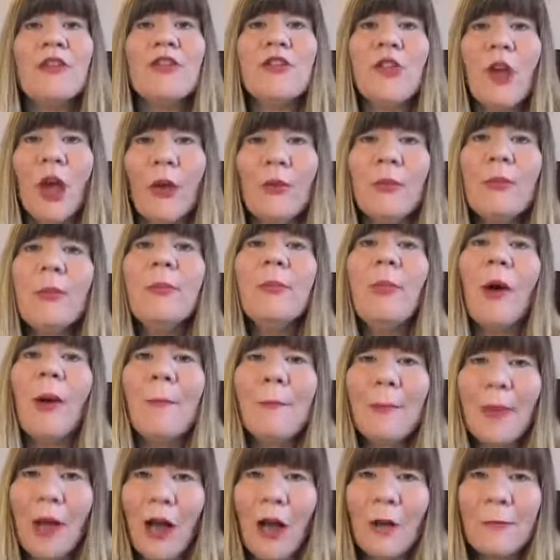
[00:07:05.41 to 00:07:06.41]
Don't
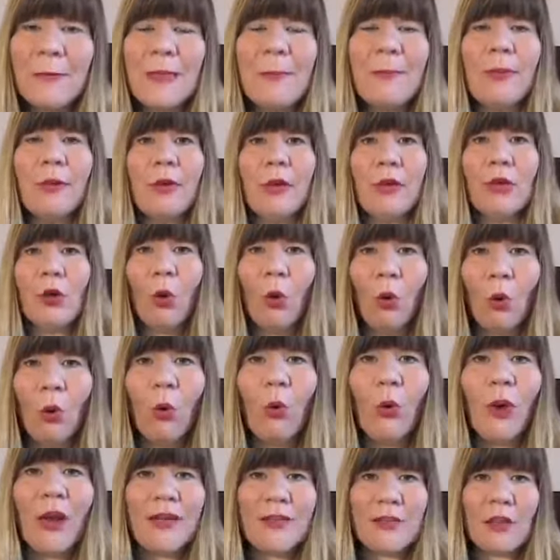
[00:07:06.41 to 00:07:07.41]
bombard people and
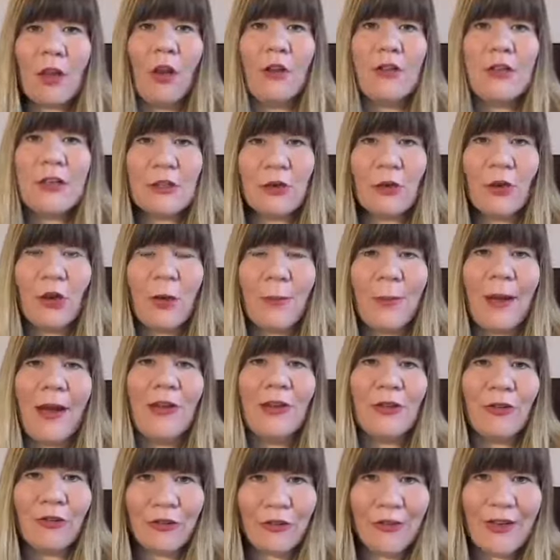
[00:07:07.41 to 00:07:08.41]
always only talk
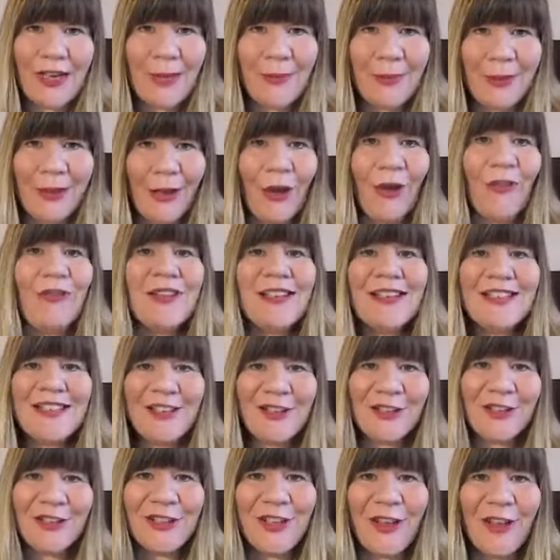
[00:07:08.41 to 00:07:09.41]
about your freebie. Obviously,
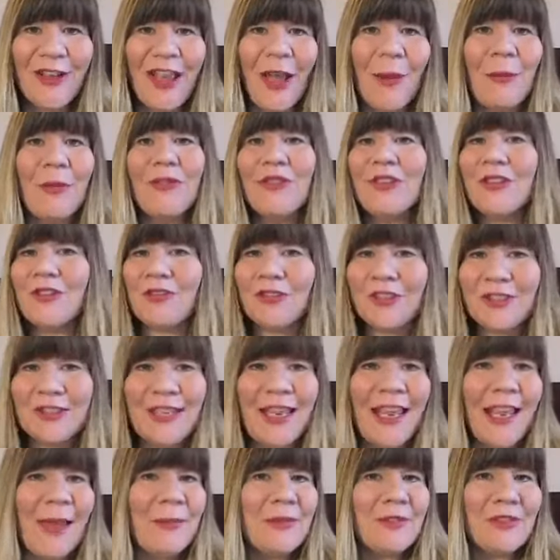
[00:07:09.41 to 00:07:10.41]
you're showing up with different
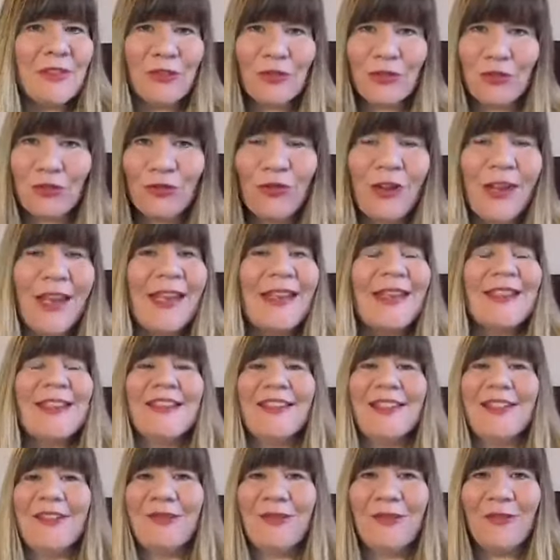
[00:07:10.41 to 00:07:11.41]
tips and
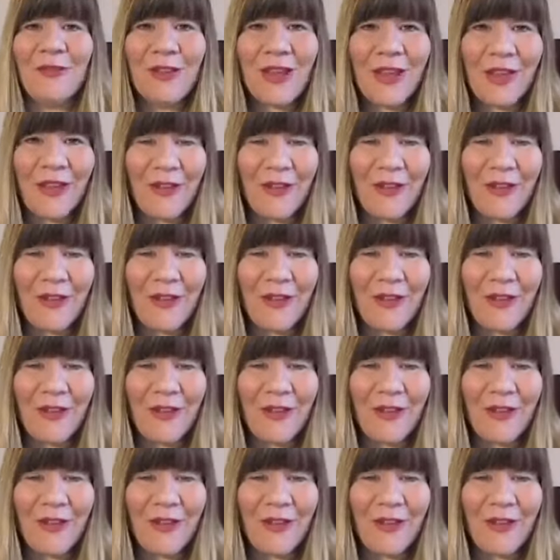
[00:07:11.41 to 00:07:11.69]
tricks and